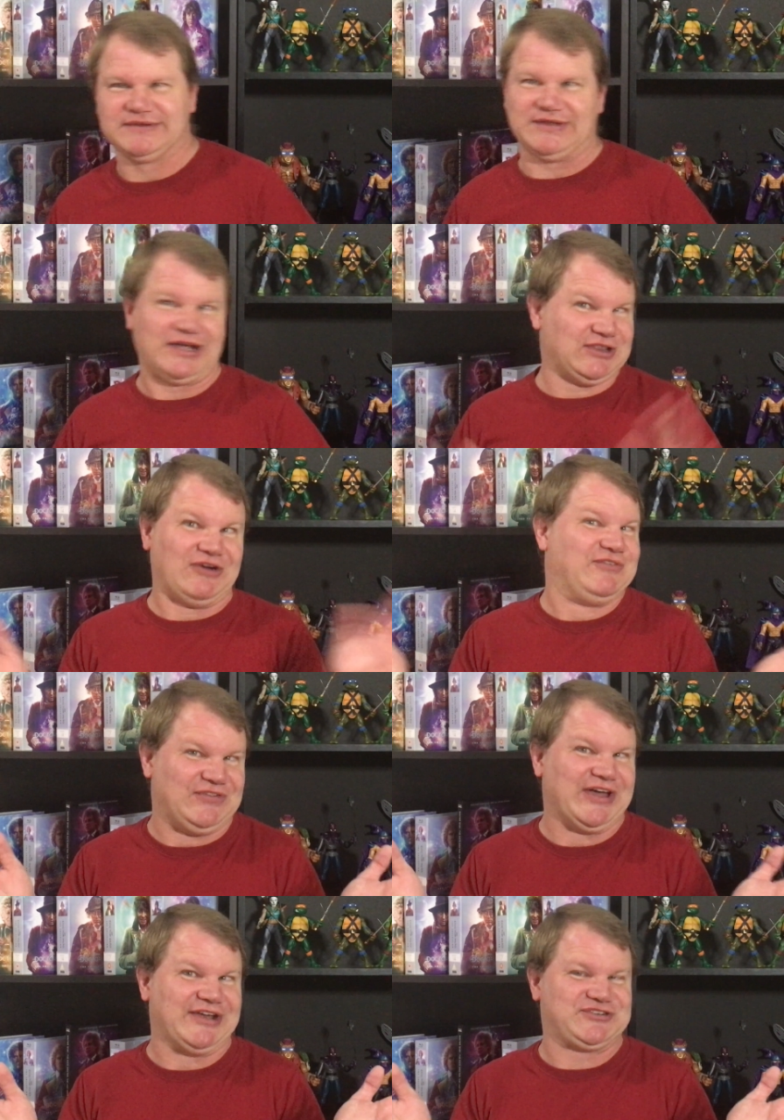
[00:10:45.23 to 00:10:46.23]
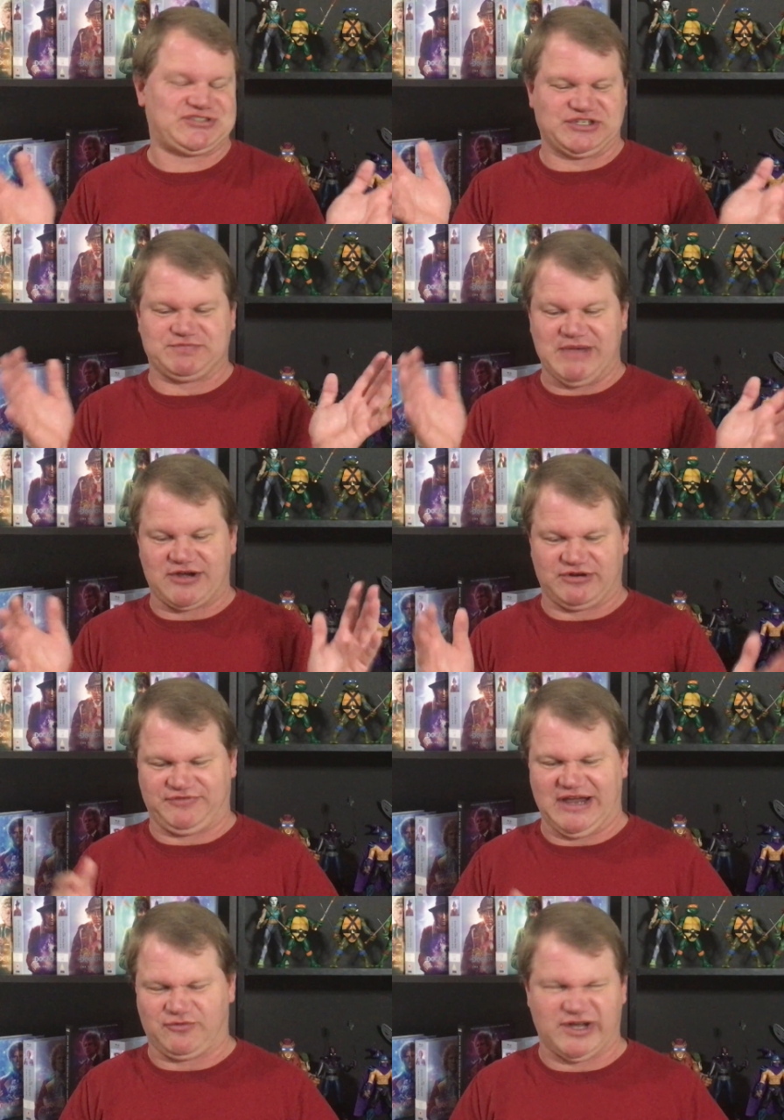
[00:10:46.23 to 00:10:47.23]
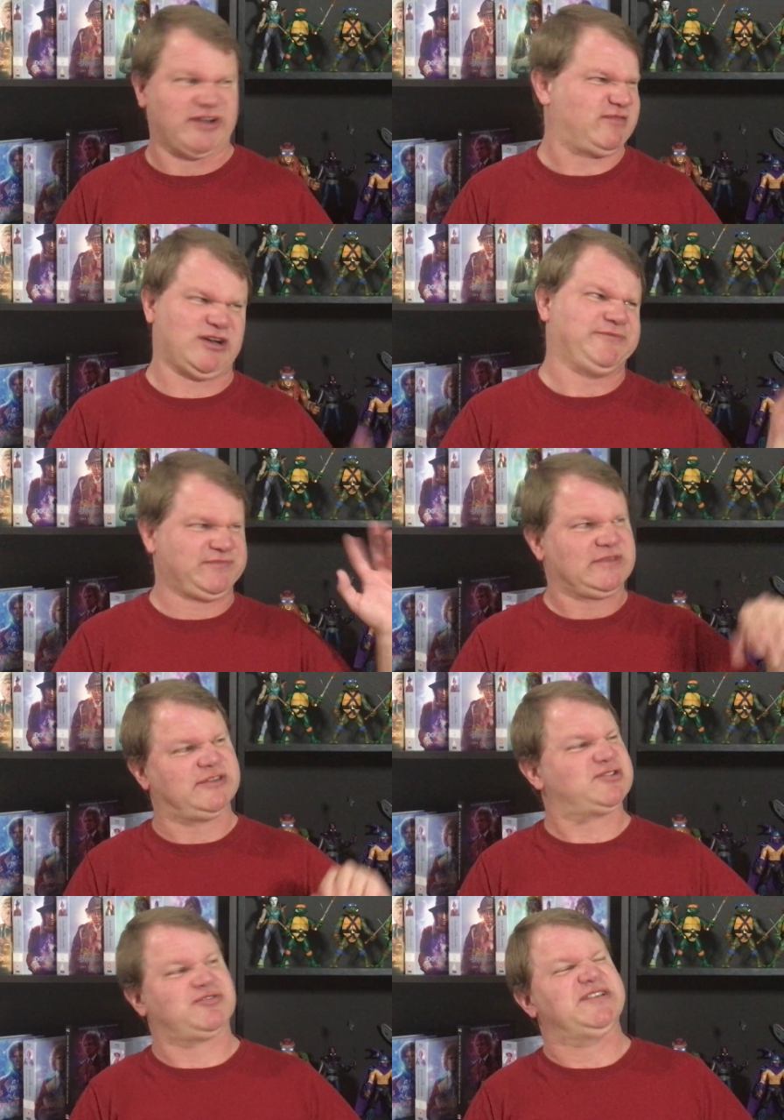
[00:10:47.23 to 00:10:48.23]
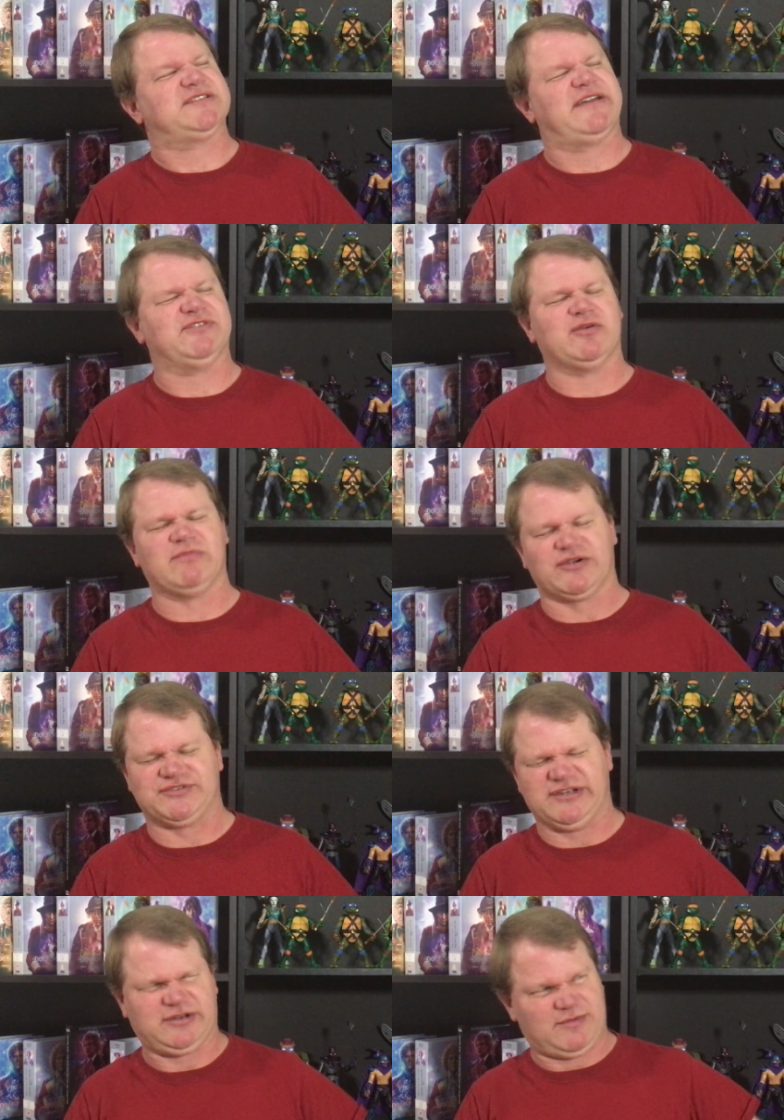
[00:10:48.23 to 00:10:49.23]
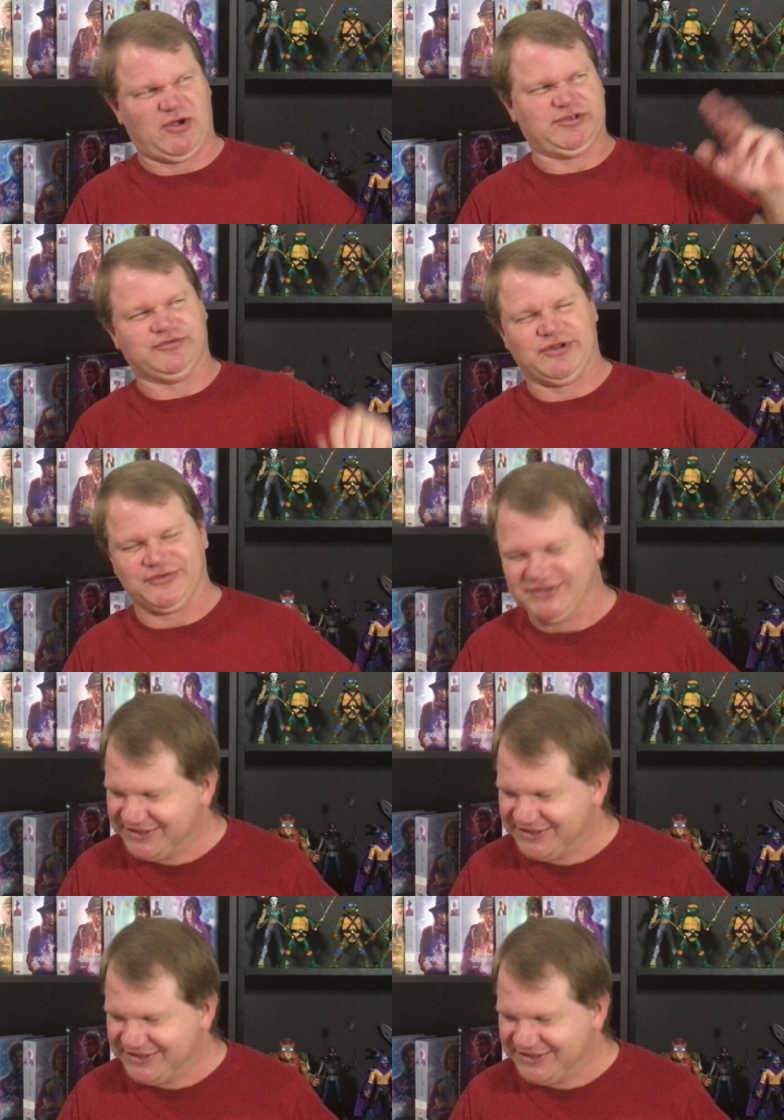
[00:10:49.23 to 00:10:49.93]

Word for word: I love that. Just this matter-of-fact way of, oh, the trees have no mercy. Come on, you know.